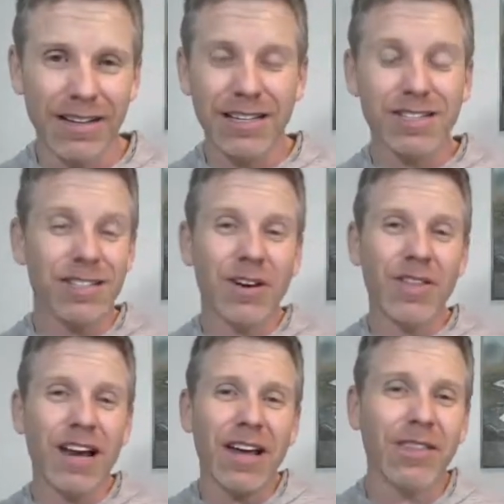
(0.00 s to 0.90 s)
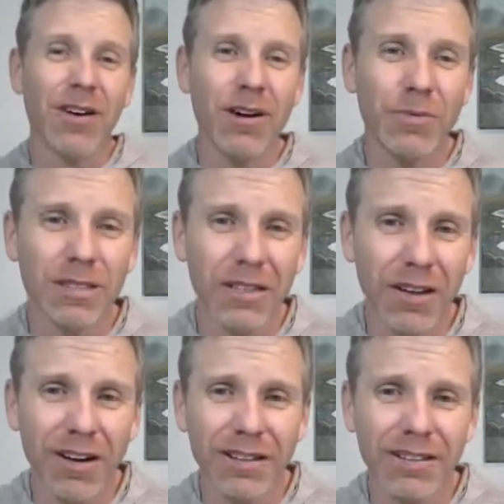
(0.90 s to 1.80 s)
in snow that I thought was a
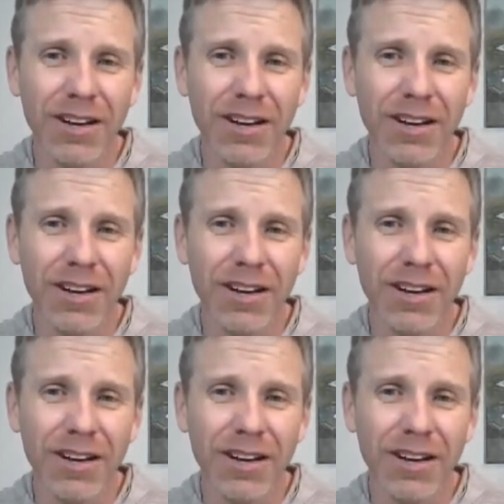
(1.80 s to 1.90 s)
lost